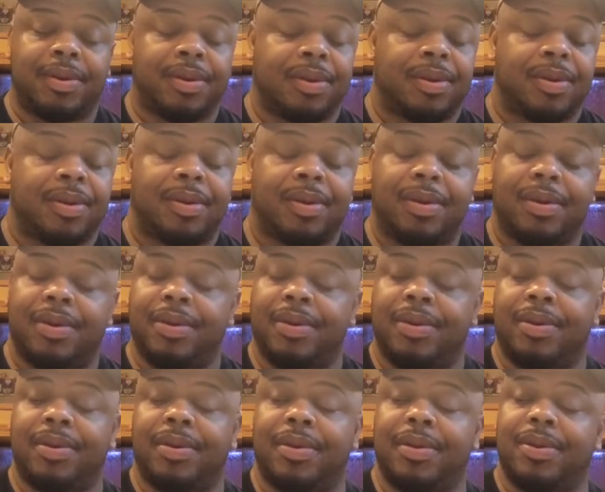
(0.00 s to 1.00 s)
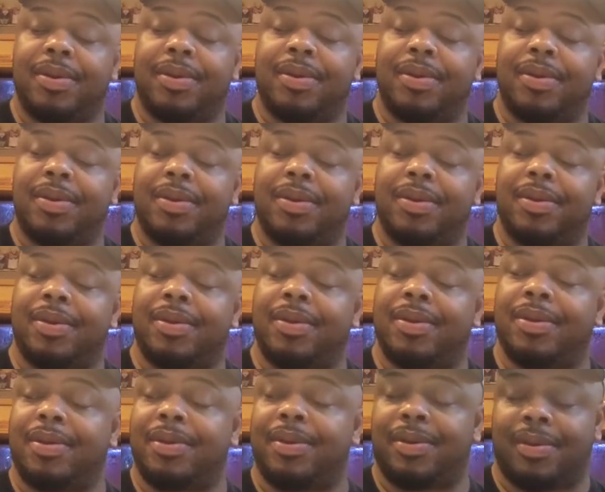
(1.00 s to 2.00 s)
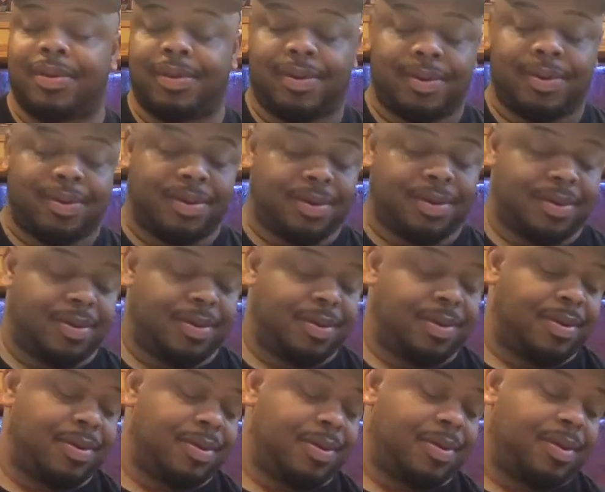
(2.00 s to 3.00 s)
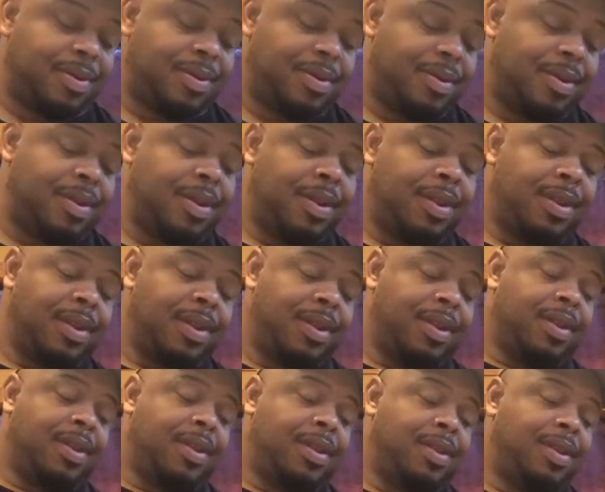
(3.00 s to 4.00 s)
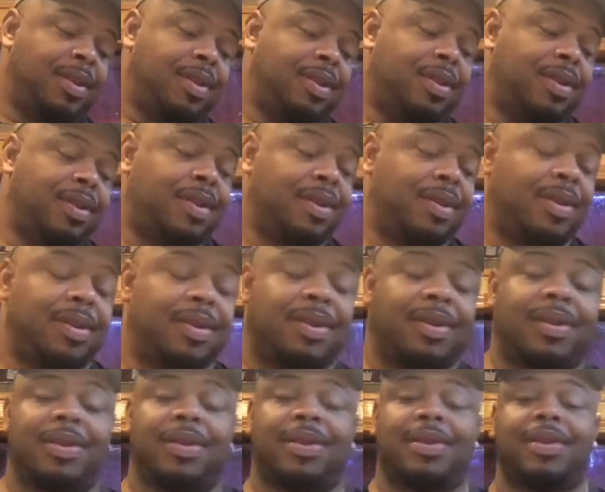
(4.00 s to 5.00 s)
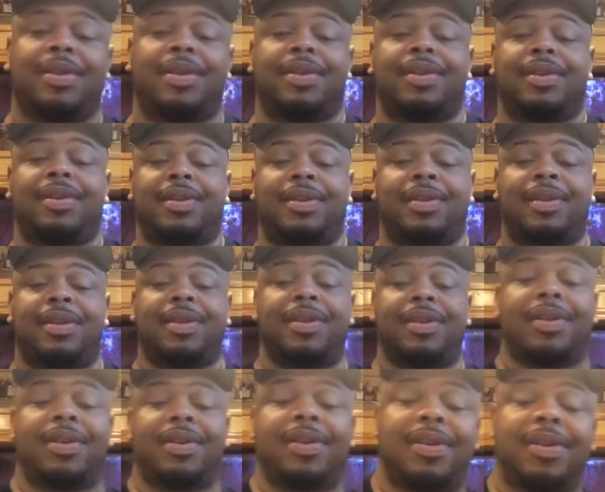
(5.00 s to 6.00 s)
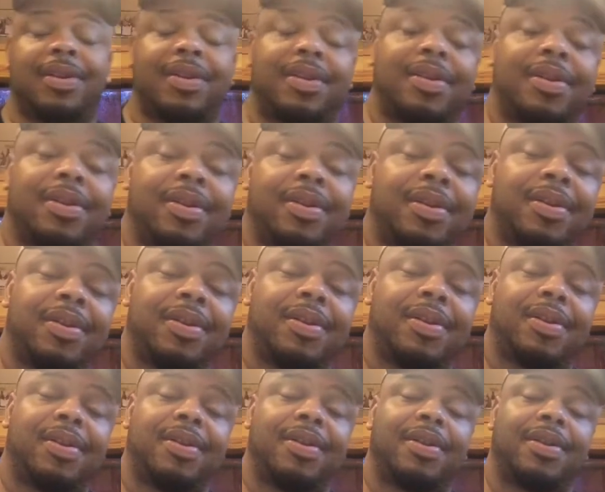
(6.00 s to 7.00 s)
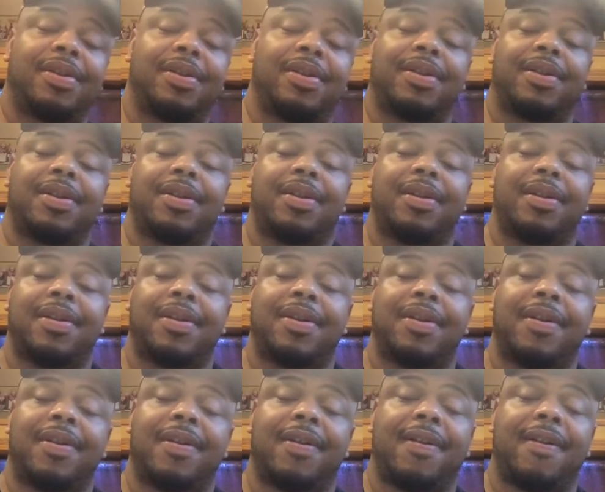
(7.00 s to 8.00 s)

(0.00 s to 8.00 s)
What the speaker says: [no speech]